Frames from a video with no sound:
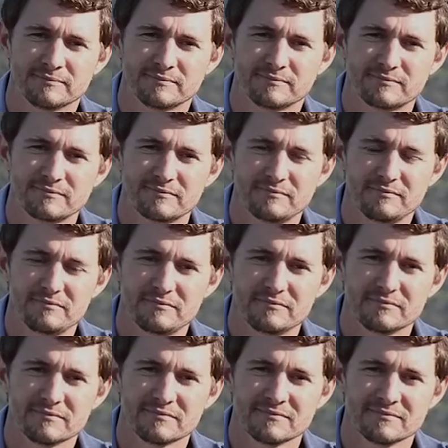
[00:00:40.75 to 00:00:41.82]

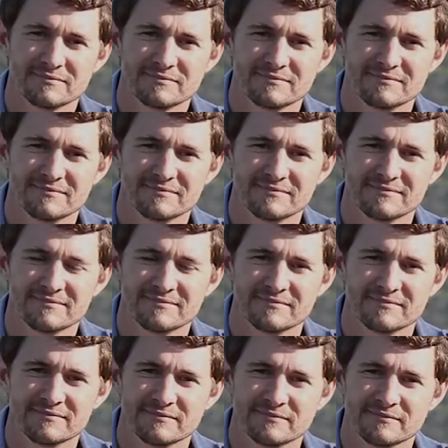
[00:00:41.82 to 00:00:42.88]

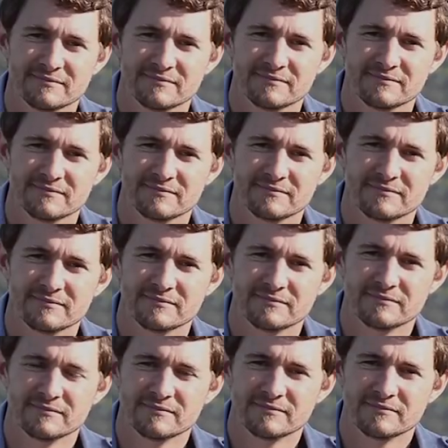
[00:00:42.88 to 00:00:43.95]
(not speaking)